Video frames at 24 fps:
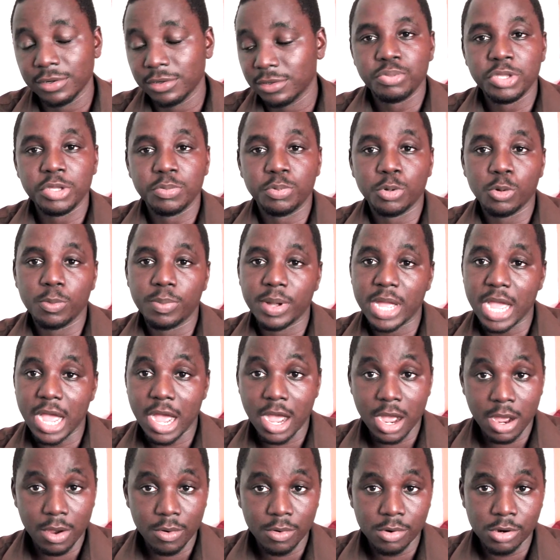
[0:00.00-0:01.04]
People Per
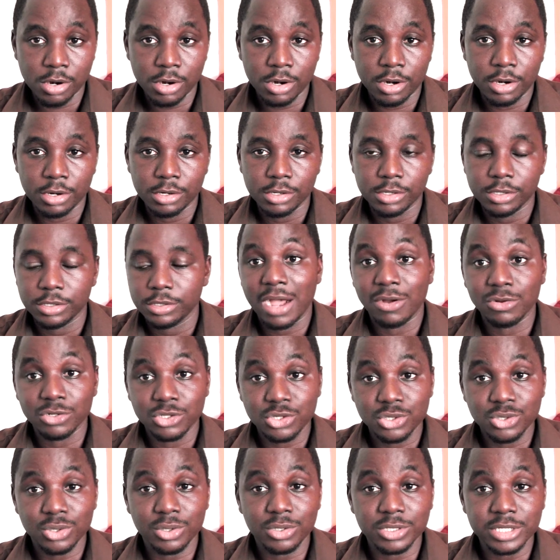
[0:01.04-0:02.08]
Hour,
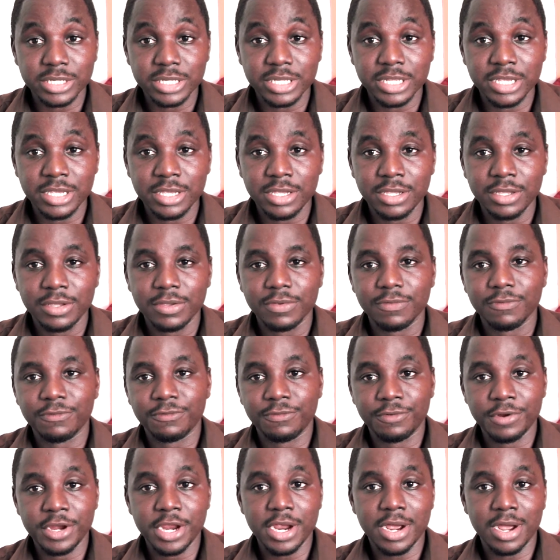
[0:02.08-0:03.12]
Outsourcely,
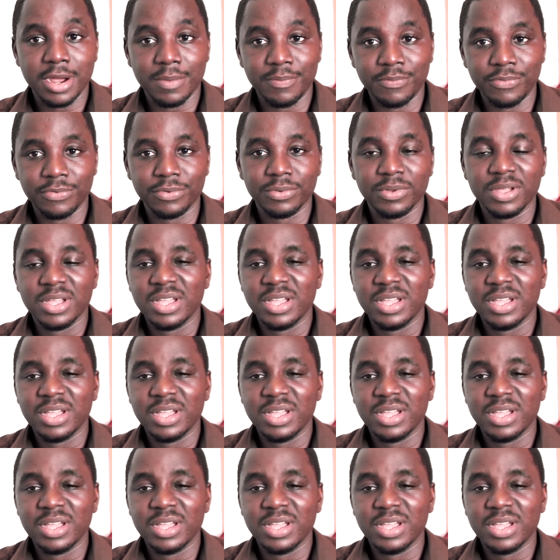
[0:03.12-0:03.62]
FreeUp.